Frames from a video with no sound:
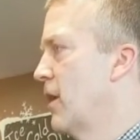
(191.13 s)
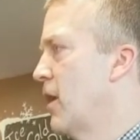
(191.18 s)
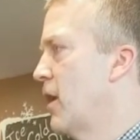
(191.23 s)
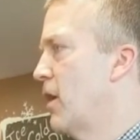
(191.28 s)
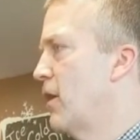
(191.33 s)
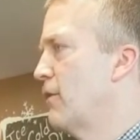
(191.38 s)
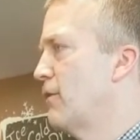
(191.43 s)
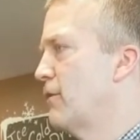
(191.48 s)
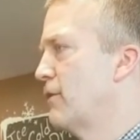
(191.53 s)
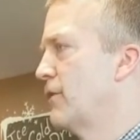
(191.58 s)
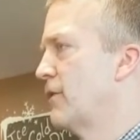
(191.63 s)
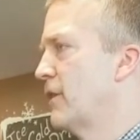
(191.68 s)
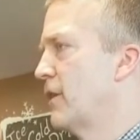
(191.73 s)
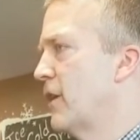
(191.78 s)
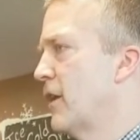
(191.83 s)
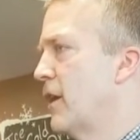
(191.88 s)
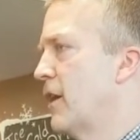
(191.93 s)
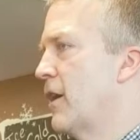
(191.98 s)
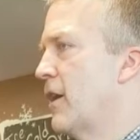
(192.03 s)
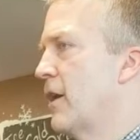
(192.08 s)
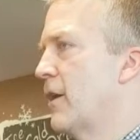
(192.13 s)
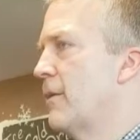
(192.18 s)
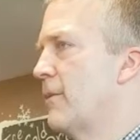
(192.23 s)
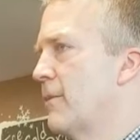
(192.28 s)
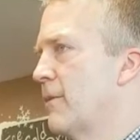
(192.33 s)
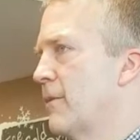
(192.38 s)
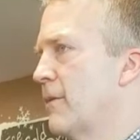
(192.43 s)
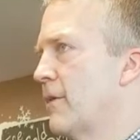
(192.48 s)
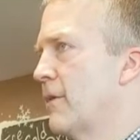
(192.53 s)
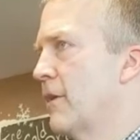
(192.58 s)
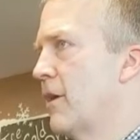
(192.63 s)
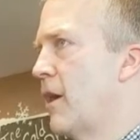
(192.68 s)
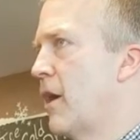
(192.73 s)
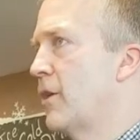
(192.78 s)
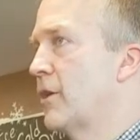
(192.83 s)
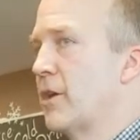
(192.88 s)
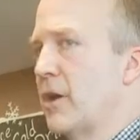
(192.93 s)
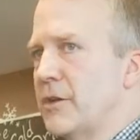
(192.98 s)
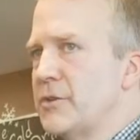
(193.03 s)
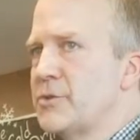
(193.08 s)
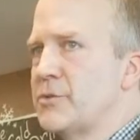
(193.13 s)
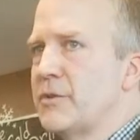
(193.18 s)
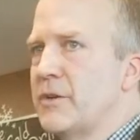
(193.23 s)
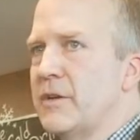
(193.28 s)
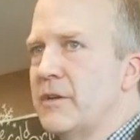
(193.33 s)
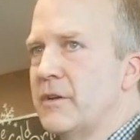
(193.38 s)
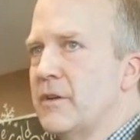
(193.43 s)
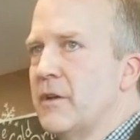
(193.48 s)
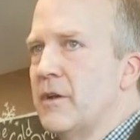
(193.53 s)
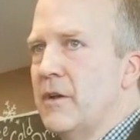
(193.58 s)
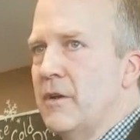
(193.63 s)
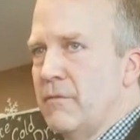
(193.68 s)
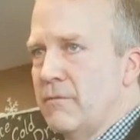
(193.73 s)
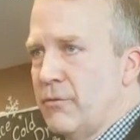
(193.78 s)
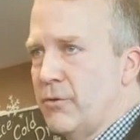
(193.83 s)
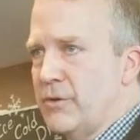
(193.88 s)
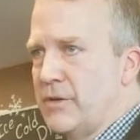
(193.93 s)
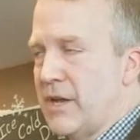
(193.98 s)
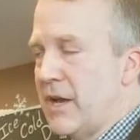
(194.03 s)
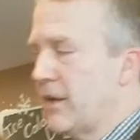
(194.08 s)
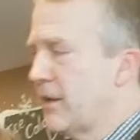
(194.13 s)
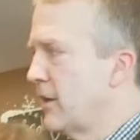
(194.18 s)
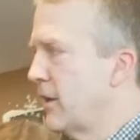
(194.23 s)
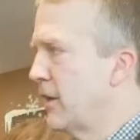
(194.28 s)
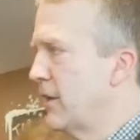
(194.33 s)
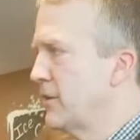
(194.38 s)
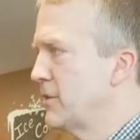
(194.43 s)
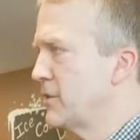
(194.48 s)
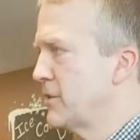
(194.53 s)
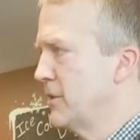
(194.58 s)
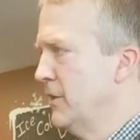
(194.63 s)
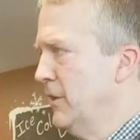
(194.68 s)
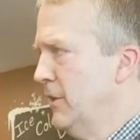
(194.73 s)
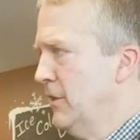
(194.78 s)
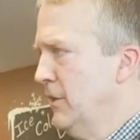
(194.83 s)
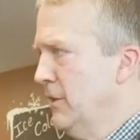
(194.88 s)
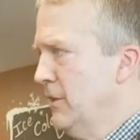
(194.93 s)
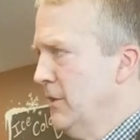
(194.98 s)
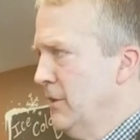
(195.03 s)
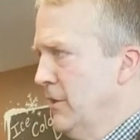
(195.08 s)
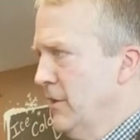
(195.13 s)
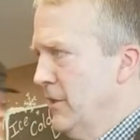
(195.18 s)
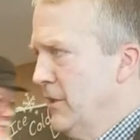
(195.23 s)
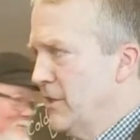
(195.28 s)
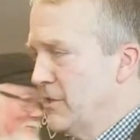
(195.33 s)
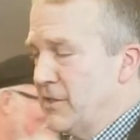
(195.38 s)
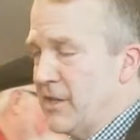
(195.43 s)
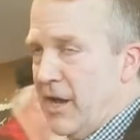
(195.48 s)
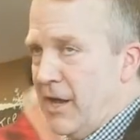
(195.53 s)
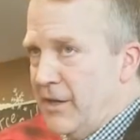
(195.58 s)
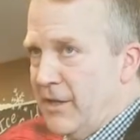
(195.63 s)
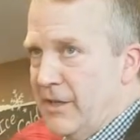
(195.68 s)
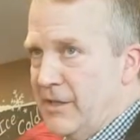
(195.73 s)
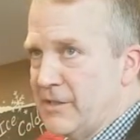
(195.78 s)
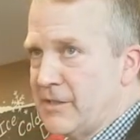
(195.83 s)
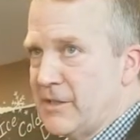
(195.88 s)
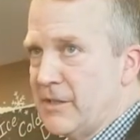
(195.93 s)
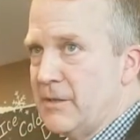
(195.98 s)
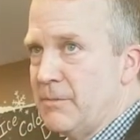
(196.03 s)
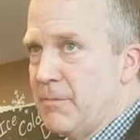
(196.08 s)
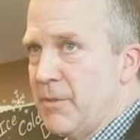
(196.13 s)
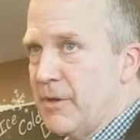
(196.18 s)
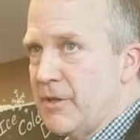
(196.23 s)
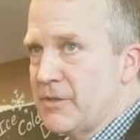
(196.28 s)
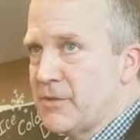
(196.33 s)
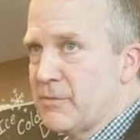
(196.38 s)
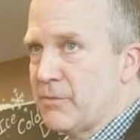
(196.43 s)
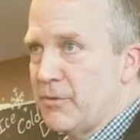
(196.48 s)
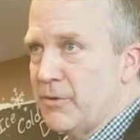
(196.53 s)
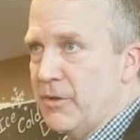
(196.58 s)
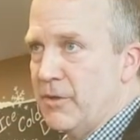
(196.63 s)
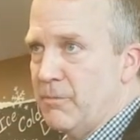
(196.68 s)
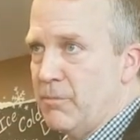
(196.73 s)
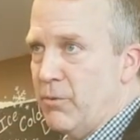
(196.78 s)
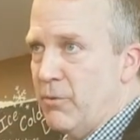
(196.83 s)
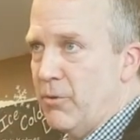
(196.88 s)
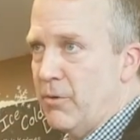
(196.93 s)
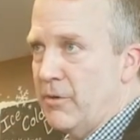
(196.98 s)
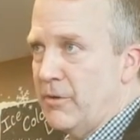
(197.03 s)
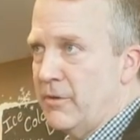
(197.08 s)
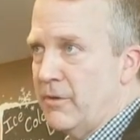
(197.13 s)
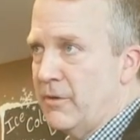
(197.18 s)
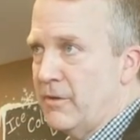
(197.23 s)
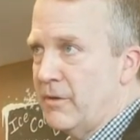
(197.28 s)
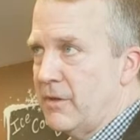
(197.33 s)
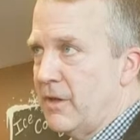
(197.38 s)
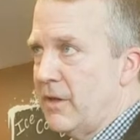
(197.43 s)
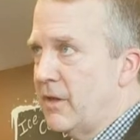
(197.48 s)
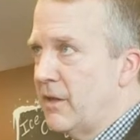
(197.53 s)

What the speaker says: of our country for decades is not easy, but it's really important.